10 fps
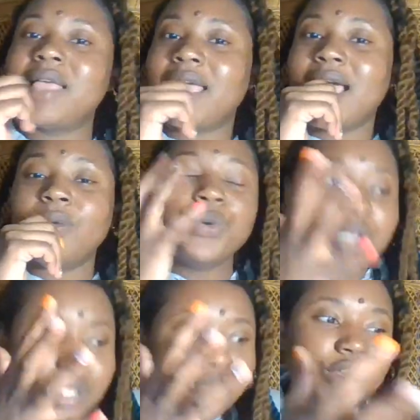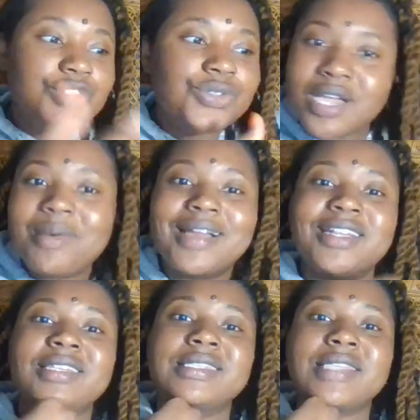like I really want you to come out
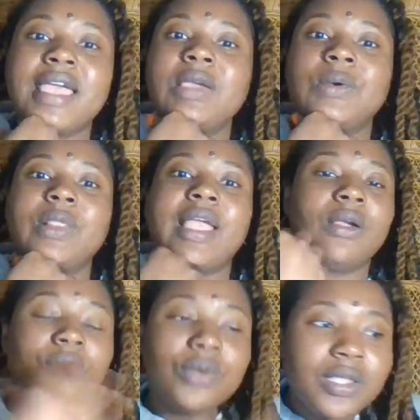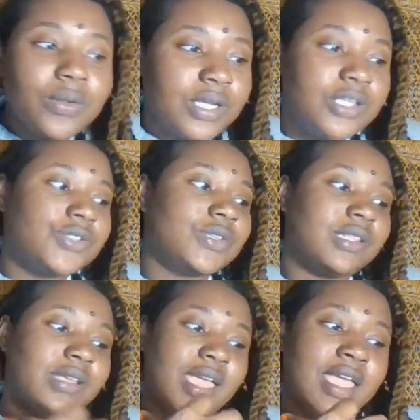of this cycle. Like I really wanted you to
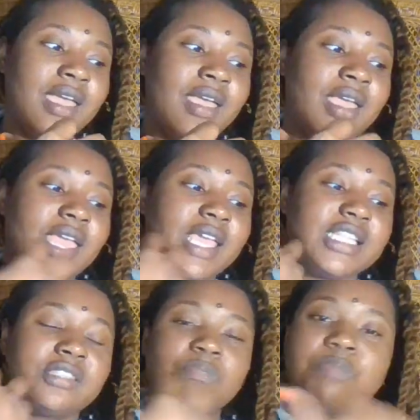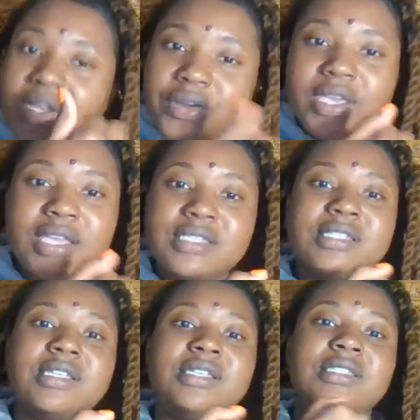like experience
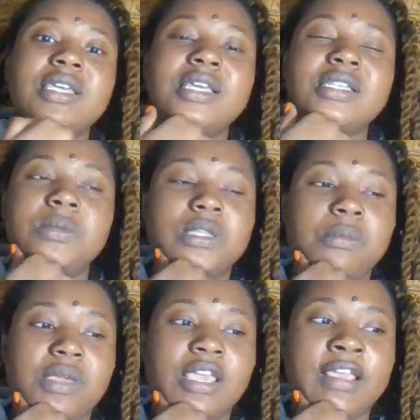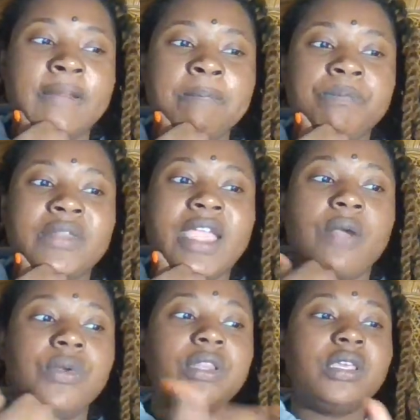these things with me. I
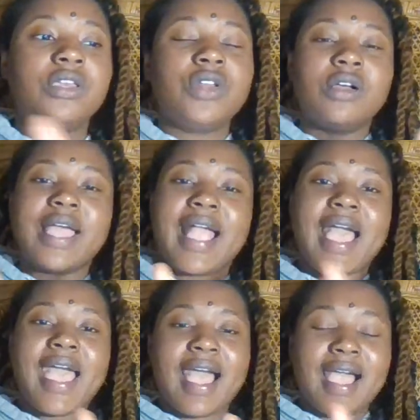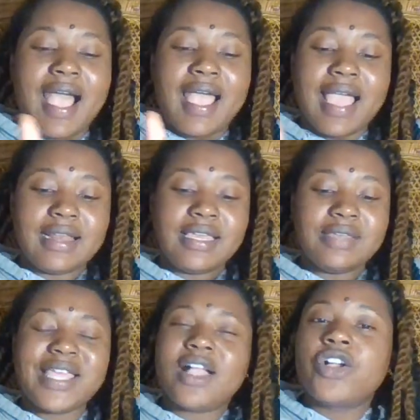really, like it
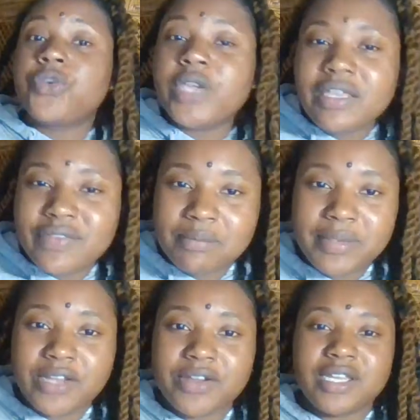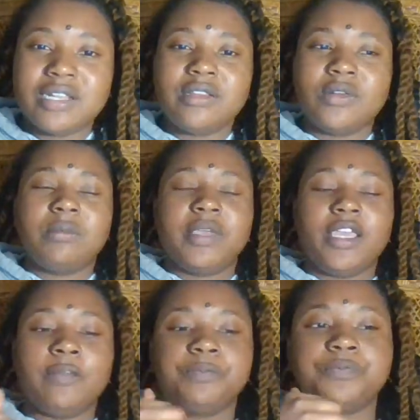was like a grieving period a little bit.